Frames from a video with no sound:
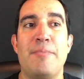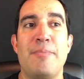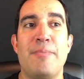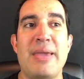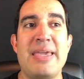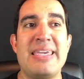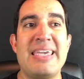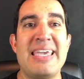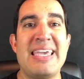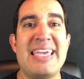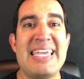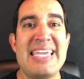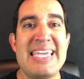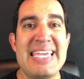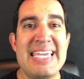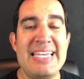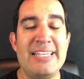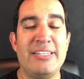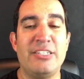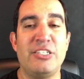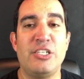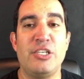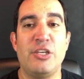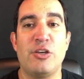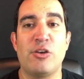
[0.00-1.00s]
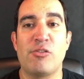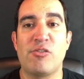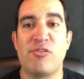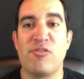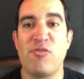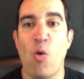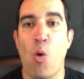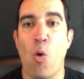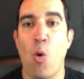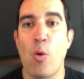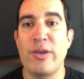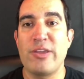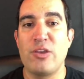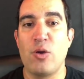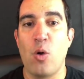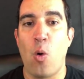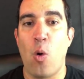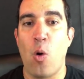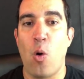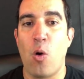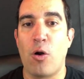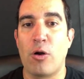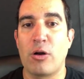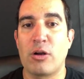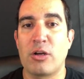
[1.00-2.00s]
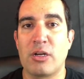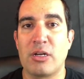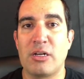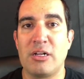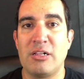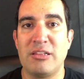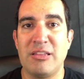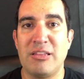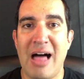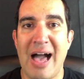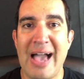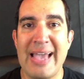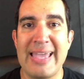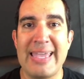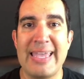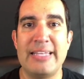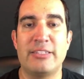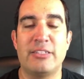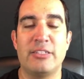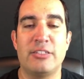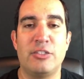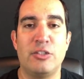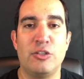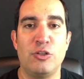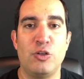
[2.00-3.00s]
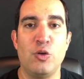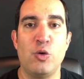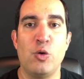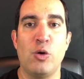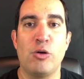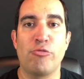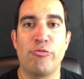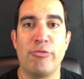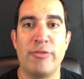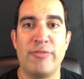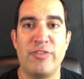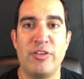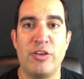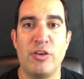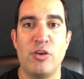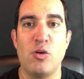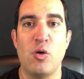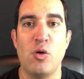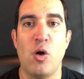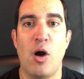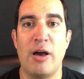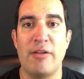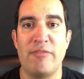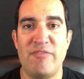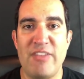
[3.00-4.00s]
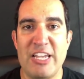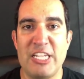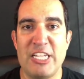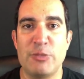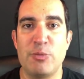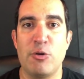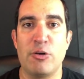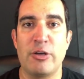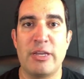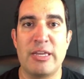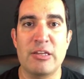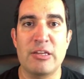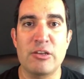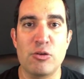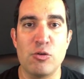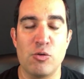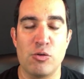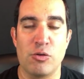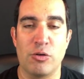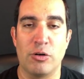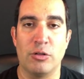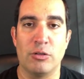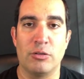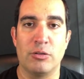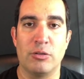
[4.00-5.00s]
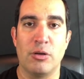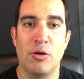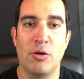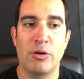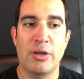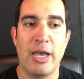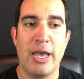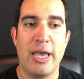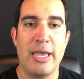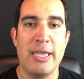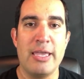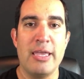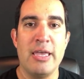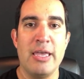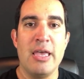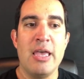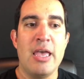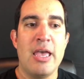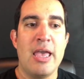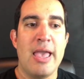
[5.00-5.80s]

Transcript: make it easier for your client to do a review on Facebook and Google, okay?